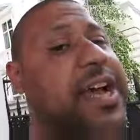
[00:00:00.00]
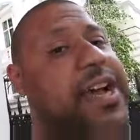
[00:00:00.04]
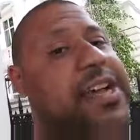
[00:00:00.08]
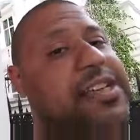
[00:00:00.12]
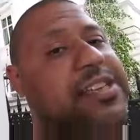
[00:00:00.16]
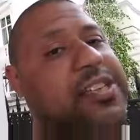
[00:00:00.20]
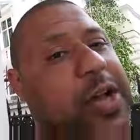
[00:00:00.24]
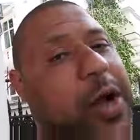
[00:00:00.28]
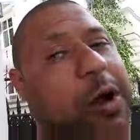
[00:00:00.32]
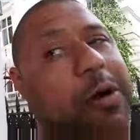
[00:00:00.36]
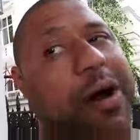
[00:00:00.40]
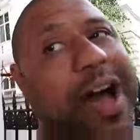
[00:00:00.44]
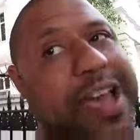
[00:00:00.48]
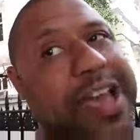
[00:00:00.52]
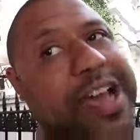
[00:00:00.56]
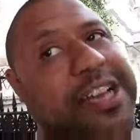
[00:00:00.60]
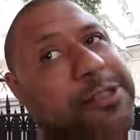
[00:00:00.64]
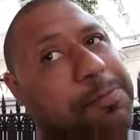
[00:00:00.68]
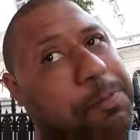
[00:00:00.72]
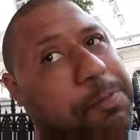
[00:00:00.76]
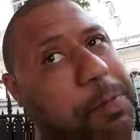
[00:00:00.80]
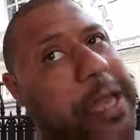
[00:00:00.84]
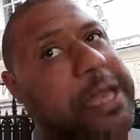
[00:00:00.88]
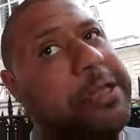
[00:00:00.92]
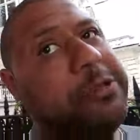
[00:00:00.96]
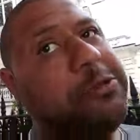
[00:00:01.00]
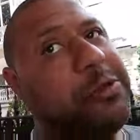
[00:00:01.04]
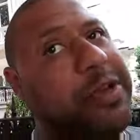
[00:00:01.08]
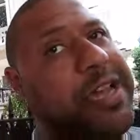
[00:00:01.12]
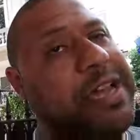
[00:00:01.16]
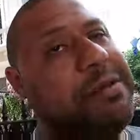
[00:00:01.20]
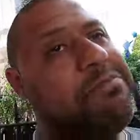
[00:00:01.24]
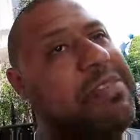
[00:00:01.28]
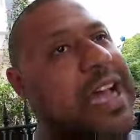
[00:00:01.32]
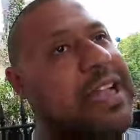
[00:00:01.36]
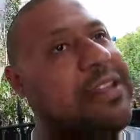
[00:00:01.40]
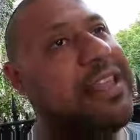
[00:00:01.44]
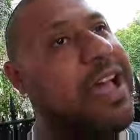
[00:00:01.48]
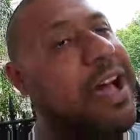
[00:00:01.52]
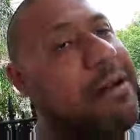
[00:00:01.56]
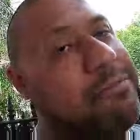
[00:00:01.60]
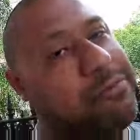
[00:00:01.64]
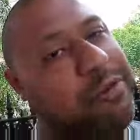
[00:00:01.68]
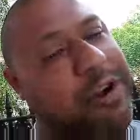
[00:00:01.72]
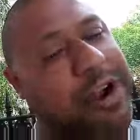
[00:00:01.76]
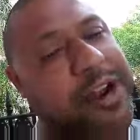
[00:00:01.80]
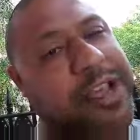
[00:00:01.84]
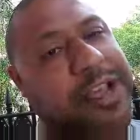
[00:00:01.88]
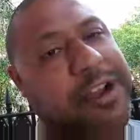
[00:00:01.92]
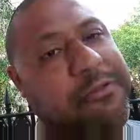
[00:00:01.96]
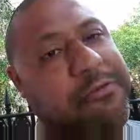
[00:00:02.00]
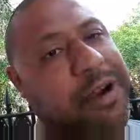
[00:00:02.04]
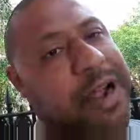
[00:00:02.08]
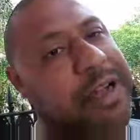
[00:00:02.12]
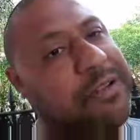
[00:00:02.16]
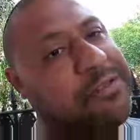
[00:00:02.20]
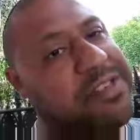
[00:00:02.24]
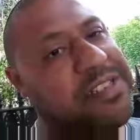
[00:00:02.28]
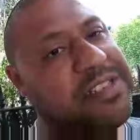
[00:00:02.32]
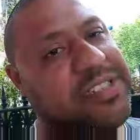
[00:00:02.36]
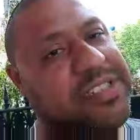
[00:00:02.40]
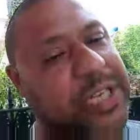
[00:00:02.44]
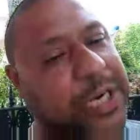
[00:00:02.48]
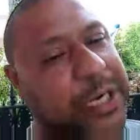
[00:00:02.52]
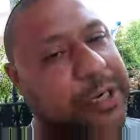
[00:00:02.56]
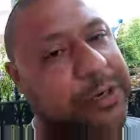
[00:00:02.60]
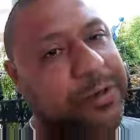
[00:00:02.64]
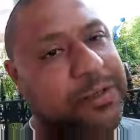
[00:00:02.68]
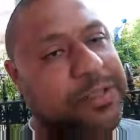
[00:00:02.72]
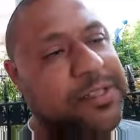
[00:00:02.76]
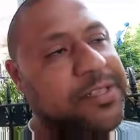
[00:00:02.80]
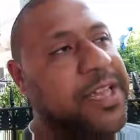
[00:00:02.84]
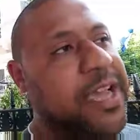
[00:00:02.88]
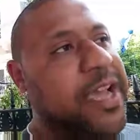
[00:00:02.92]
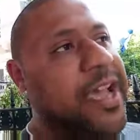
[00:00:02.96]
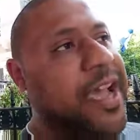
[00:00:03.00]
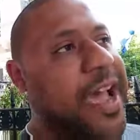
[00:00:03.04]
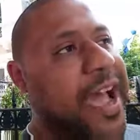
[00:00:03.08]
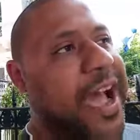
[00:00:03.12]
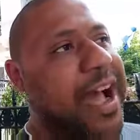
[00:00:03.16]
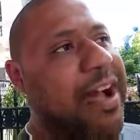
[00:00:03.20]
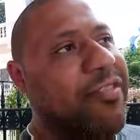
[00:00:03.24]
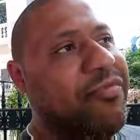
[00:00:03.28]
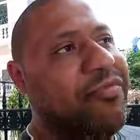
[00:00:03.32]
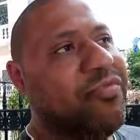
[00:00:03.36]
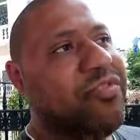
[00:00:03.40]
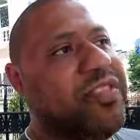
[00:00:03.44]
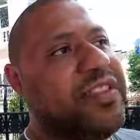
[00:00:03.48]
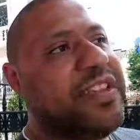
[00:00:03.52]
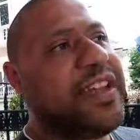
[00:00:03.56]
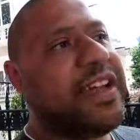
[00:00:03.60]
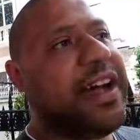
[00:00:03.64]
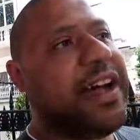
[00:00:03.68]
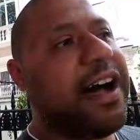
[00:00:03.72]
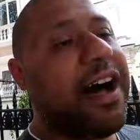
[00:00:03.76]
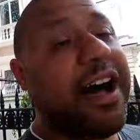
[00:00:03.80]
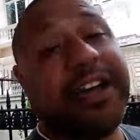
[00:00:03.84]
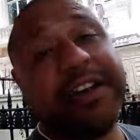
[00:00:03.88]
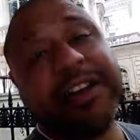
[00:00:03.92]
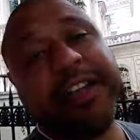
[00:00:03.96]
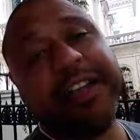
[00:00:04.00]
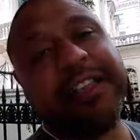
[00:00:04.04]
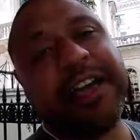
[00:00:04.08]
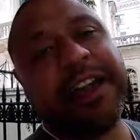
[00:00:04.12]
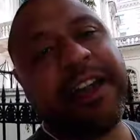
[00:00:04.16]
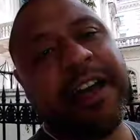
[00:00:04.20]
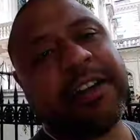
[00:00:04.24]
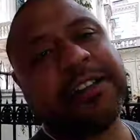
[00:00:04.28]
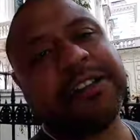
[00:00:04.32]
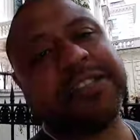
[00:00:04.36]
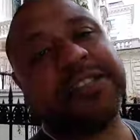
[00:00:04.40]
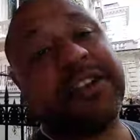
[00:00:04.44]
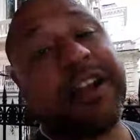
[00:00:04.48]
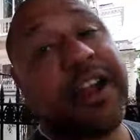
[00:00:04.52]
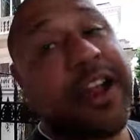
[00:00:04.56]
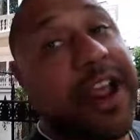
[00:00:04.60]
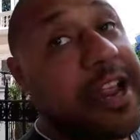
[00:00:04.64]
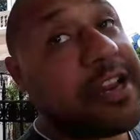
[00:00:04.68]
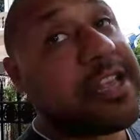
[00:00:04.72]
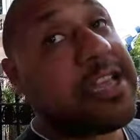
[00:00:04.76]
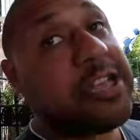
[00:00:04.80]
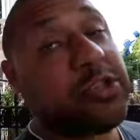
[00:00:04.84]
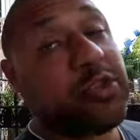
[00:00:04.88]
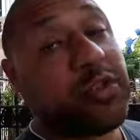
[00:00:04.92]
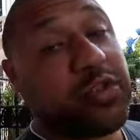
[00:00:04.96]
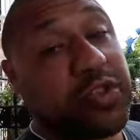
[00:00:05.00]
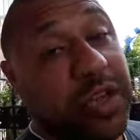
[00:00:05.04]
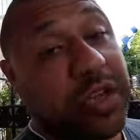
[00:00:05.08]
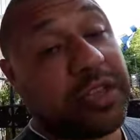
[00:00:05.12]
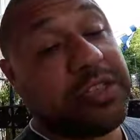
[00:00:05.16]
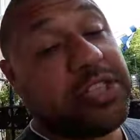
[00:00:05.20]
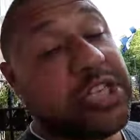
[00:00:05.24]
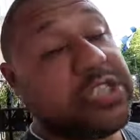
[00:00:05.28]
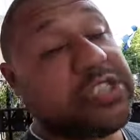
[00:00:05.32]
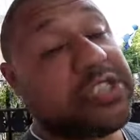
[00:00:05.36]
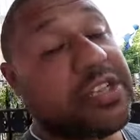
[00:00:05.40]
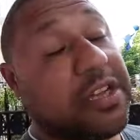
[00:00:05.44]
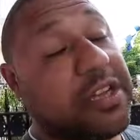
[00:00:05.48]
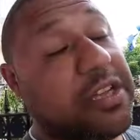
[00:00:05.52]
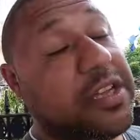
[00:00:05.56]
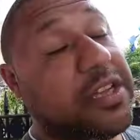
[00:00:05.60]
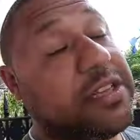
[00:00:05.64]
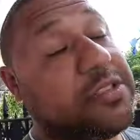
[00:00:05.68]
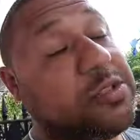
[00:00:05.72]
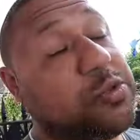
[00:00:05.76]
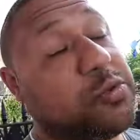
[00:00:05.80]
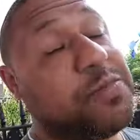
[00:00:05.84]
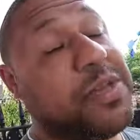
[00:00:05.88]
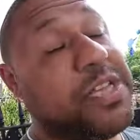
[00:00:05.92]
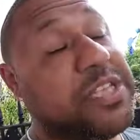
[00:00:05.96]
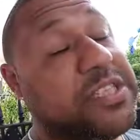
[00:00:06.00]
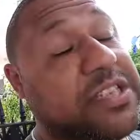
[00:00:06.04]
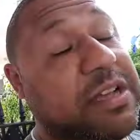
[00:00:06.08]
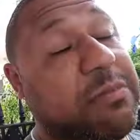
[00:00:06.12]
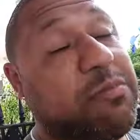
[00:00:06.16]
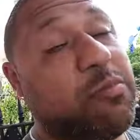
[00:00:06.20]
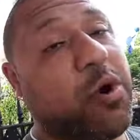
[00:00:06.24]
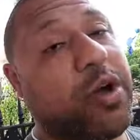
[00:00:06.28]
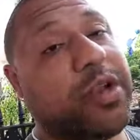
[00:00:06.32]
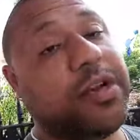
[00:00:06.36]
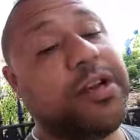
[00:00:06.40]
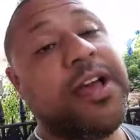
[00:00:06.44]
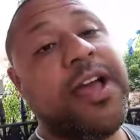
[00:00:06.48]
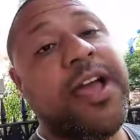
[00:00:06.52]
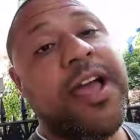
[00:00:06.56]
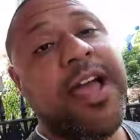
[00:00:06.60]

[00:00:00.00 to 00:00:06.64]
So I explained to him that I'm running around in circles and I need an answer, and I need to meet someone